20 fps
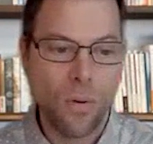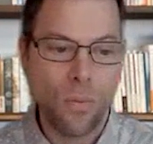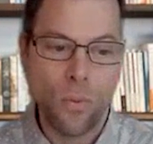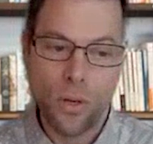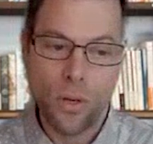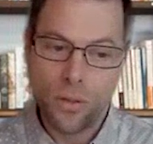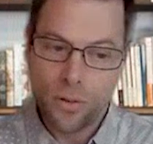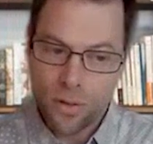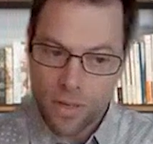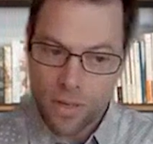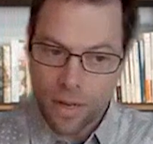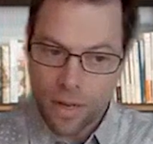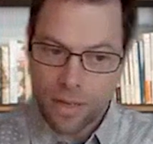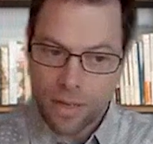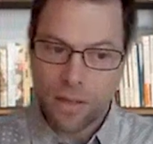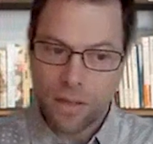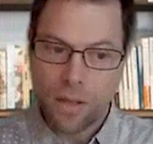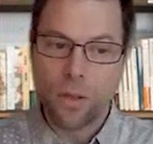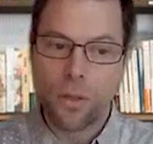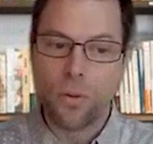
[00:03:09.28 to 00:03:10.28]
We do
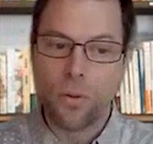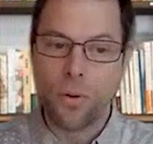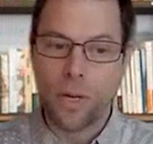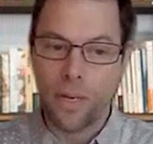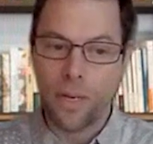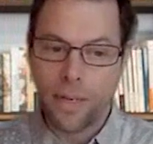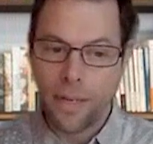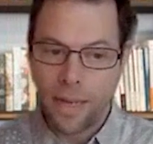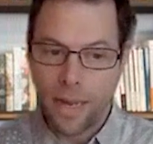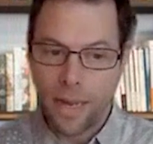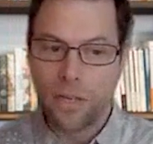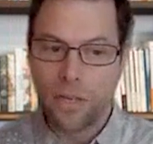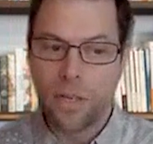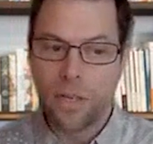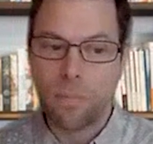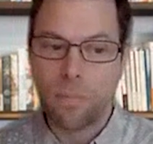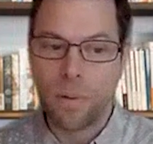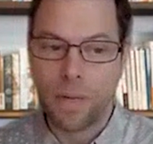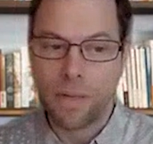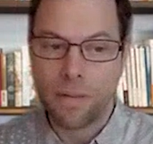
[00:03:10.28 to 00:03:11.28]
that through
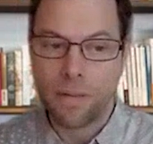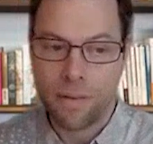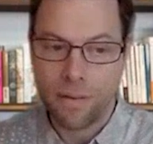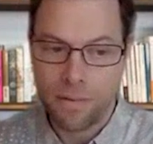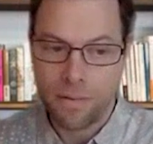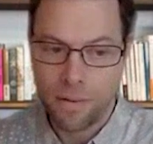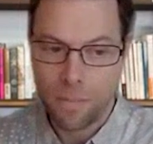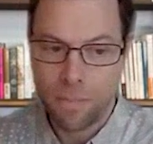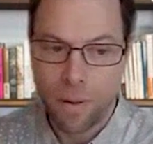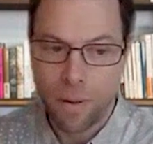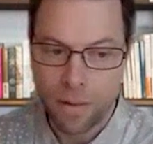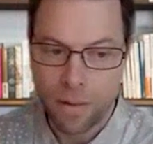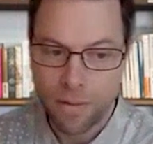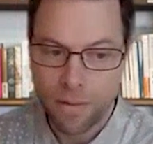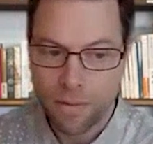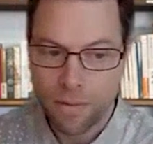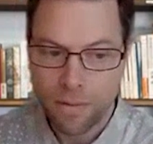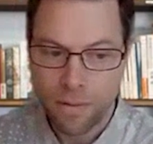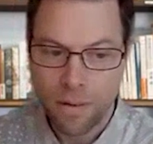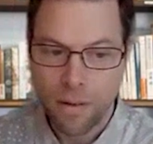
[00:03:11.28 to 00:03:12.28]
engaging
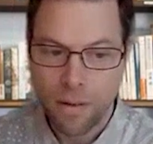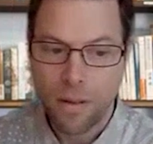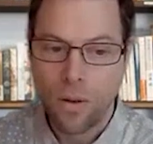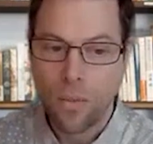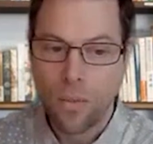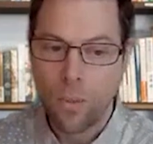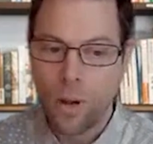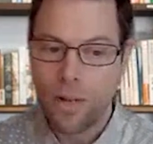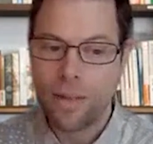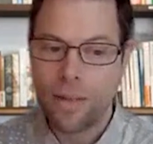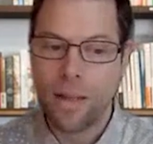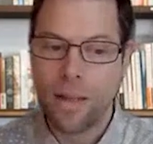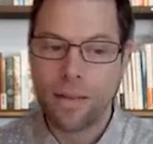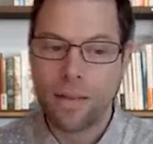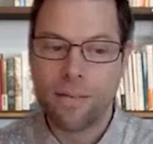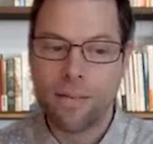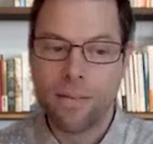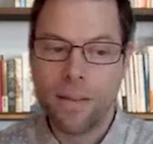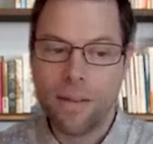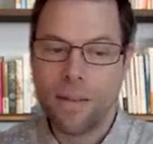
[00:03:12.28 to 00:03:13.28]
participants while they are
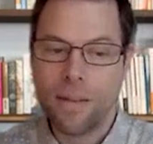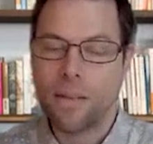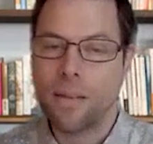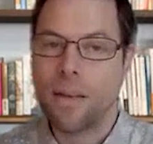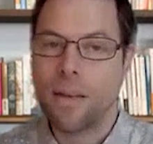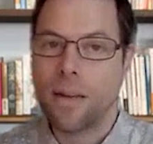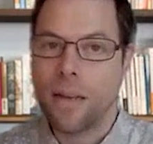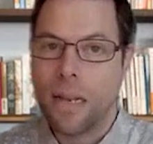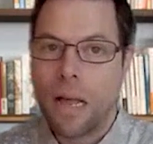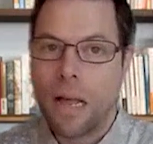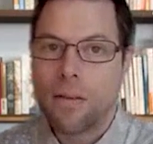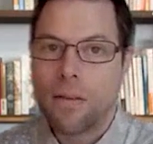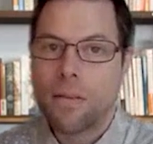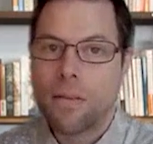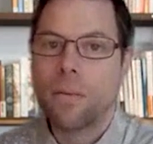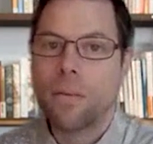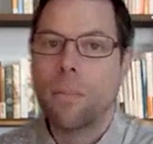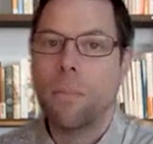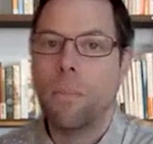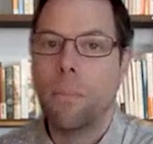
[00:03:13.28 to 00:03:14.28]
still in the
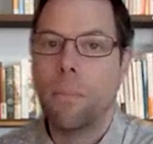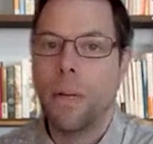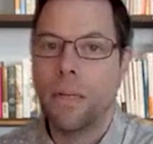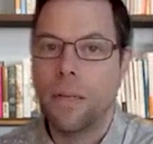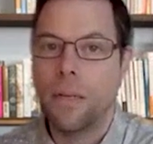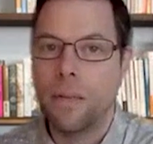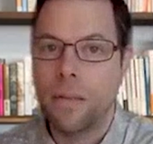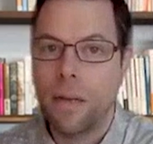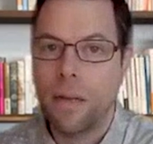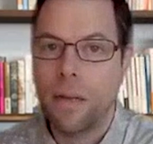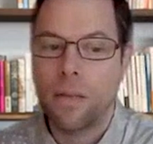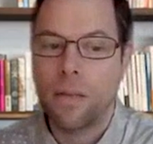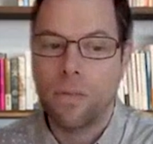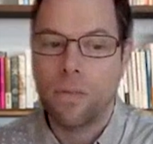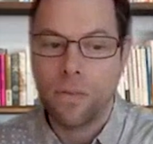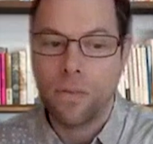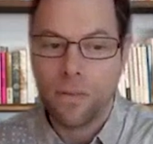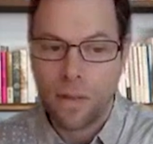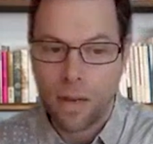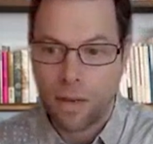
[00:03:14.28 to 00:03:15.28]
relaxed
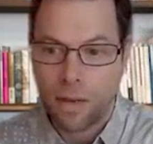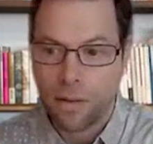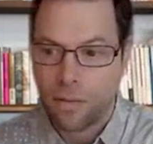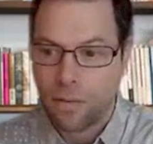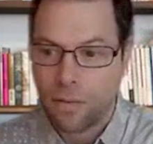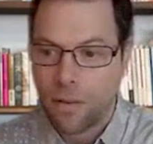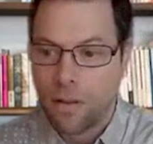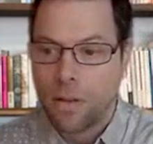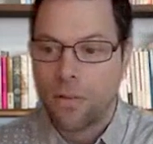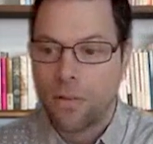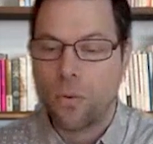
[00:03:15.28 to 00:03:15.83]
meditative states.